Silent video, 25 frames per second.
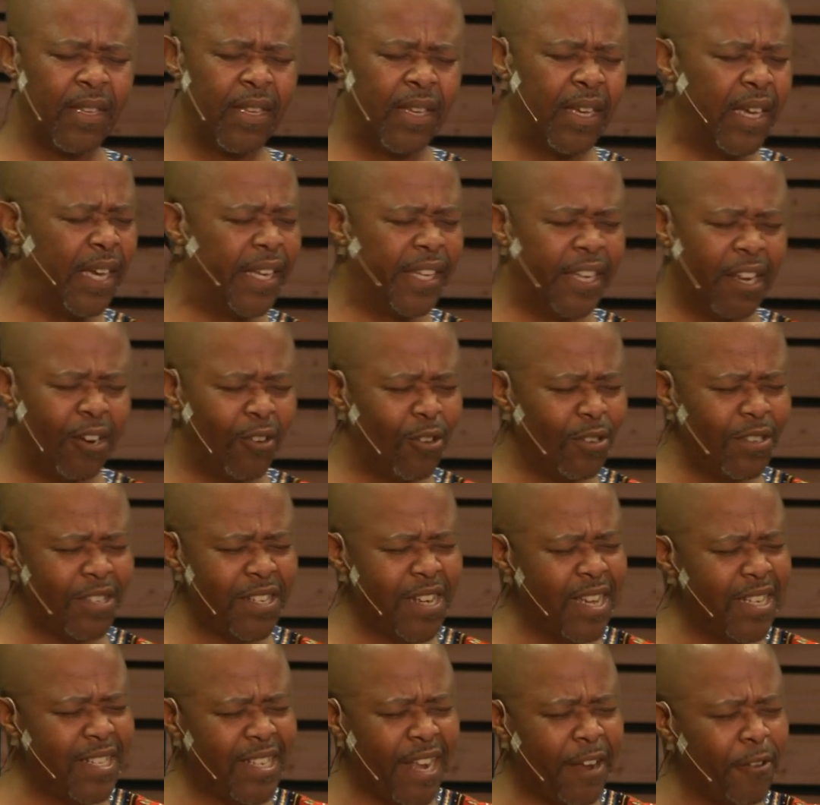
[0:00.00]
And the Lord
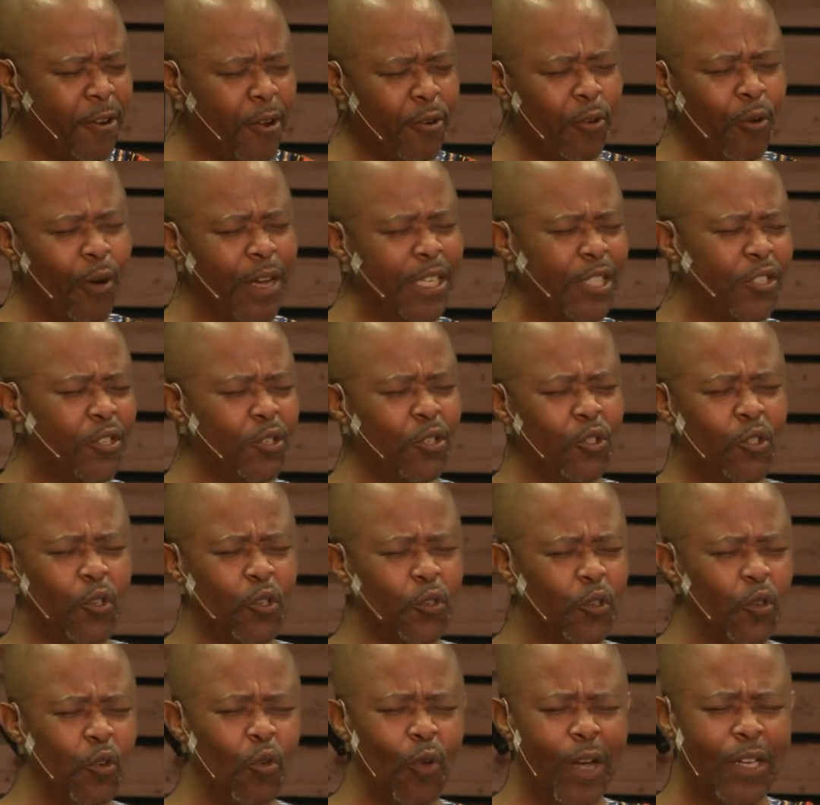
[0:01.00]
says, I don't want you
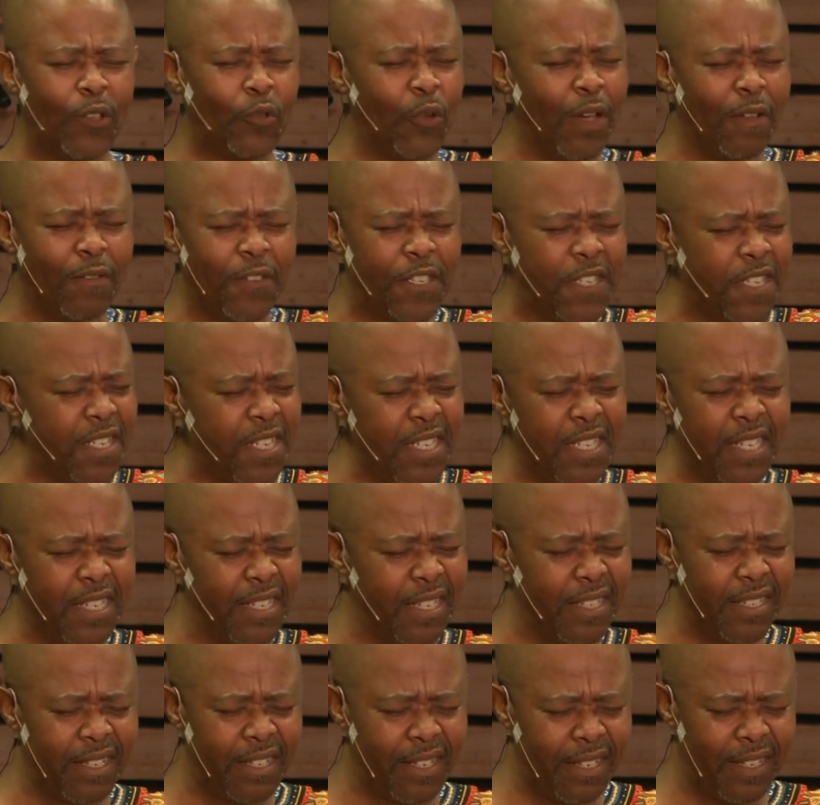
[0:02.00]
to do what you have
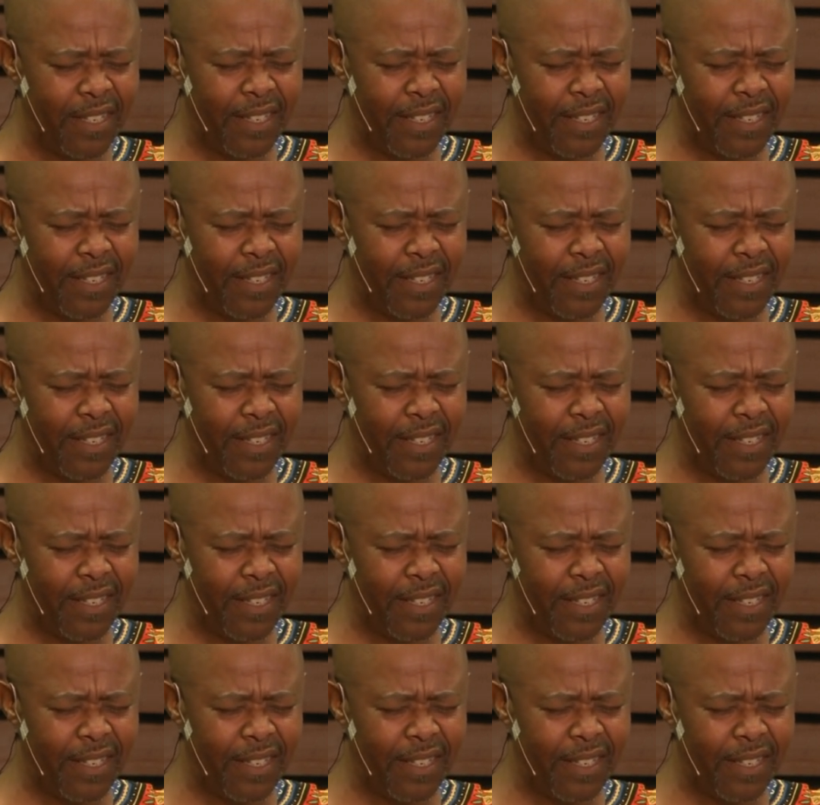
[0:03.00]
seen.